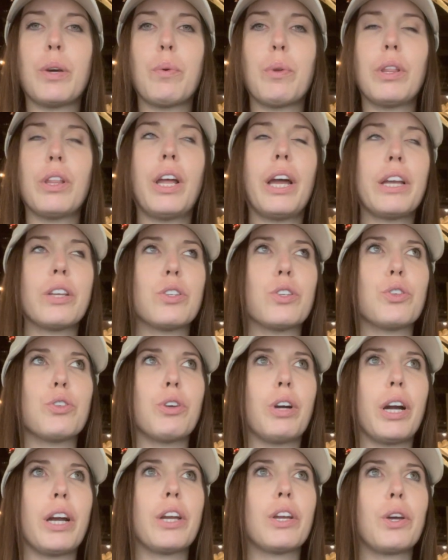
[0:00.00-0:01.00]
I would like to
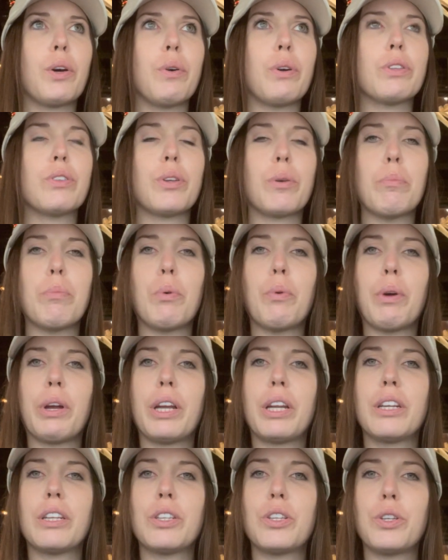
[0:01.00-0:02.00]
try and go at some
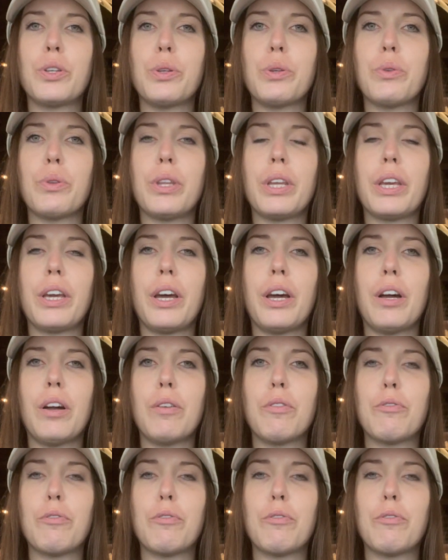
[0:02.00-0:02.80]
point to the